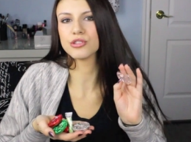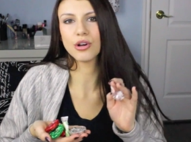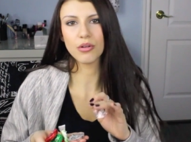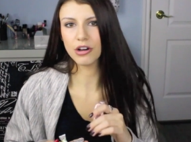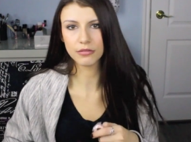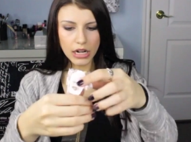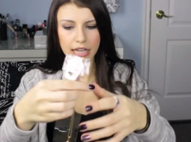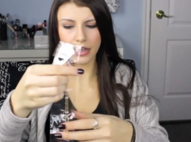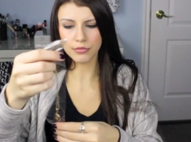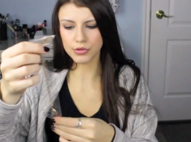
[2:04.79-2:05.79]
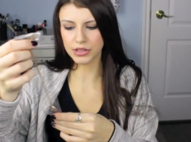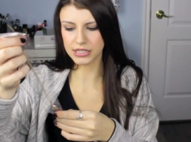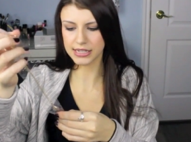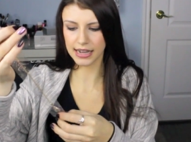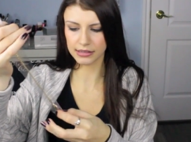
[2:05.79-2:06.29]
is so good. It comes with
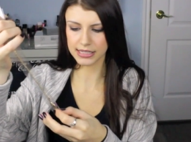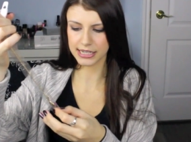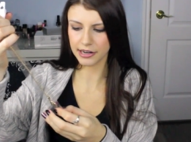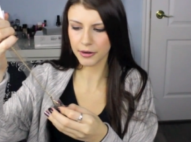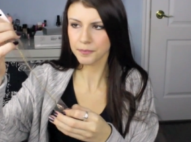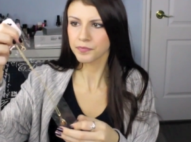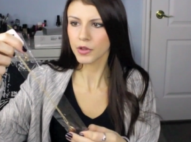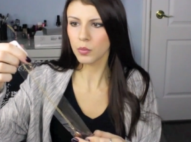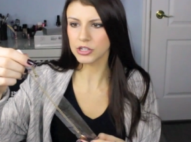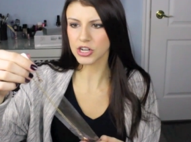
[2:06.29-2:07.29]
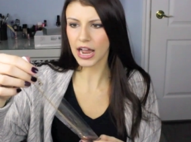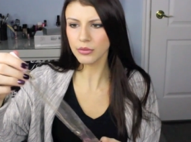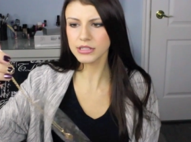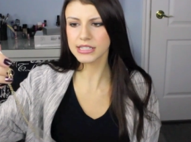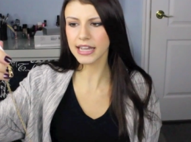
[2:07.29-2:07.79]
this necklace here, which
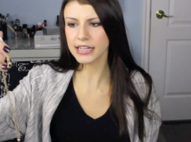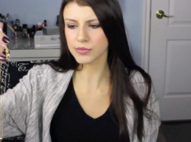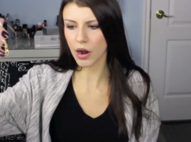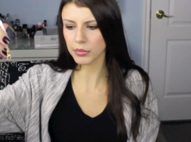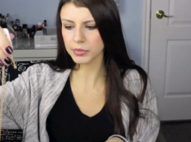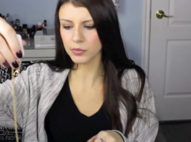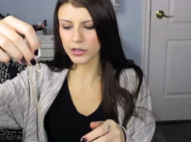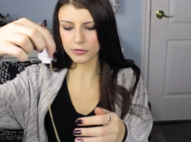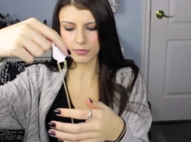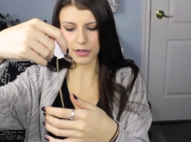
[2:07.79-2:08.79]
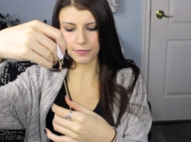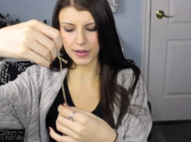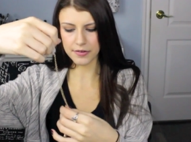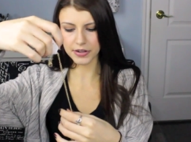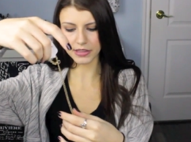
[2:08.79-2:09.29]
I would say is probably one of my
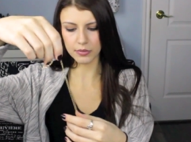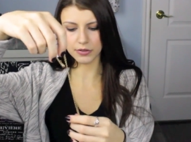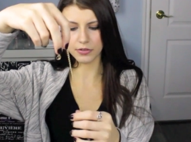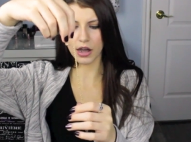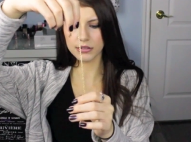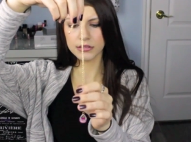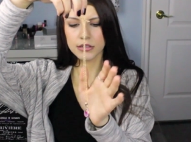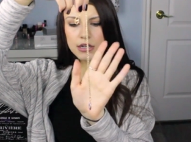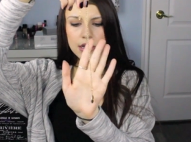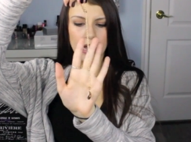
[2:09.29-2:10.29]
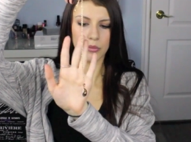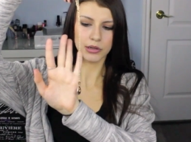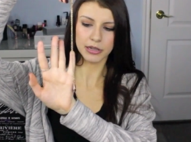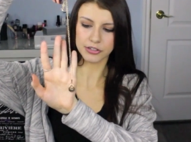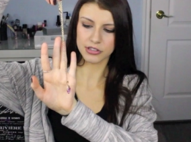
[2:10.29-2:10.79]
favorite that we've gotten. I
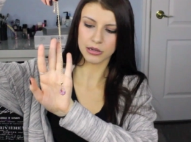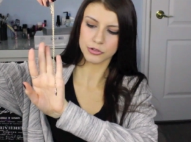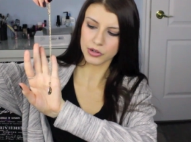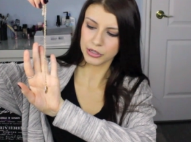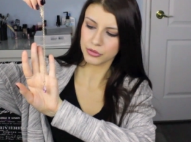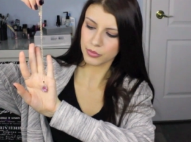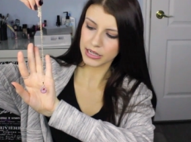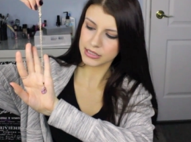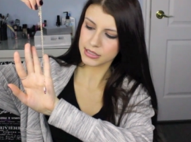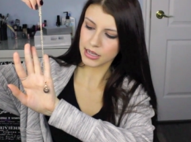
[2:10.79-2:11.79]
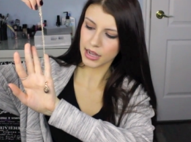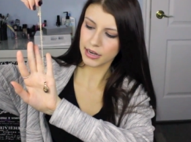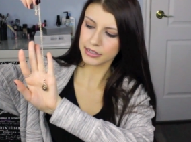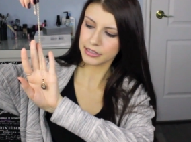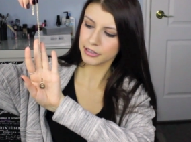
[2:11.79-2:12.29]
want to make sure that I'm showing you the right
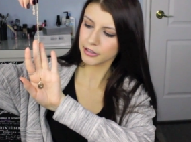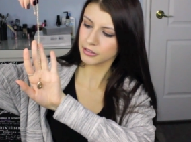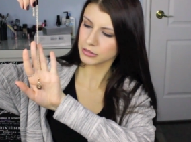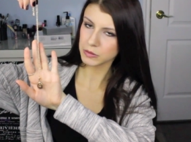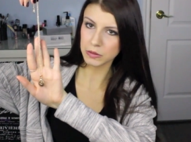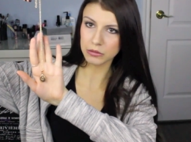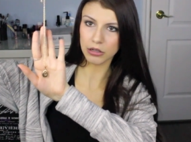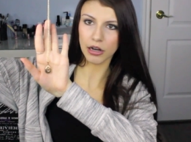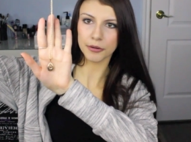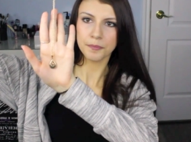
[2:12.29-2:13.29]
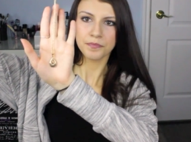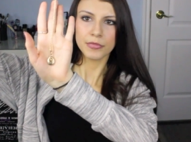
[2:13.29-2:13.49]
side here. Oh god.